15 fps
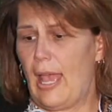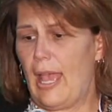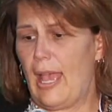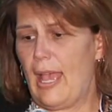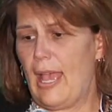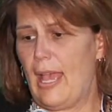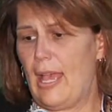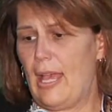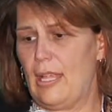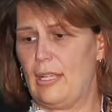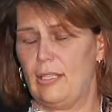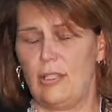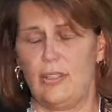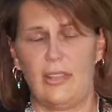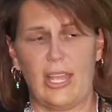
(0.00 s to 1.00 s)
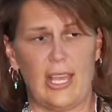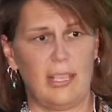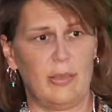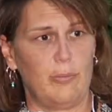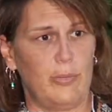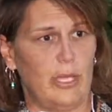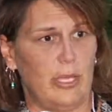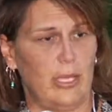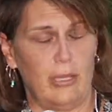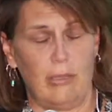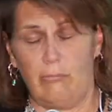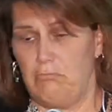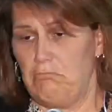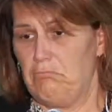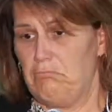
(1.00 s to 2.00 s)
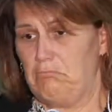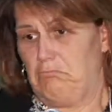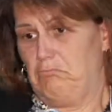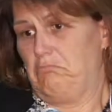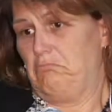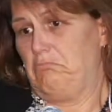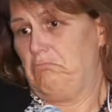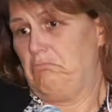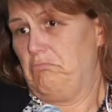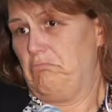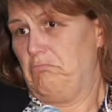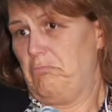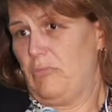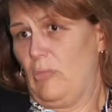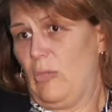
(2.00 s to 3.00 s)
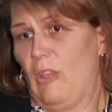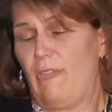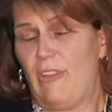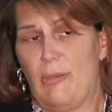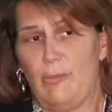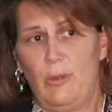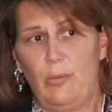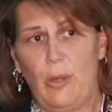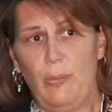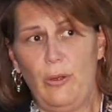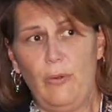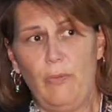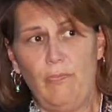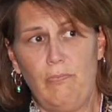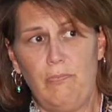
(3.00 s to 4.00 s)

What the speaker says: And that can be a family member.